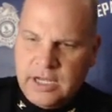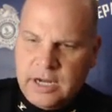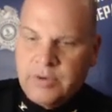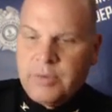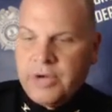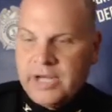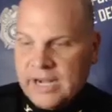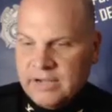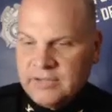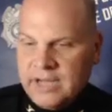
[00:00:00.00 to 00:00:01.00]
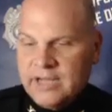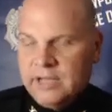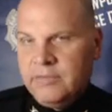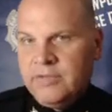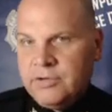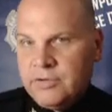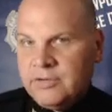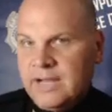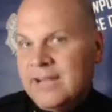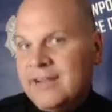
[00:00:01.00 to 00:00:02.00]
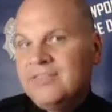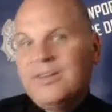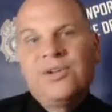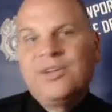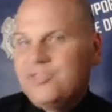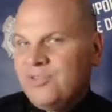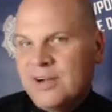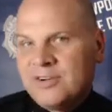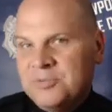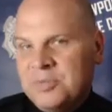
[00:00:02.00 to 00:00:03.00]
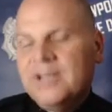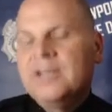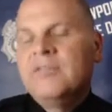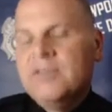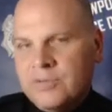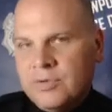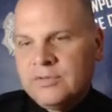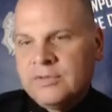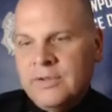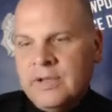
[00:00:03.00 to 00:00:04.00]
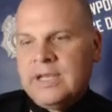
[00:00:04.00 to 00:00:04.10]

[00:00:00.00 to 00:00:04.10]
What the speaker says: and I want to bring in outside individuals, not necessarily instructors, but individuals.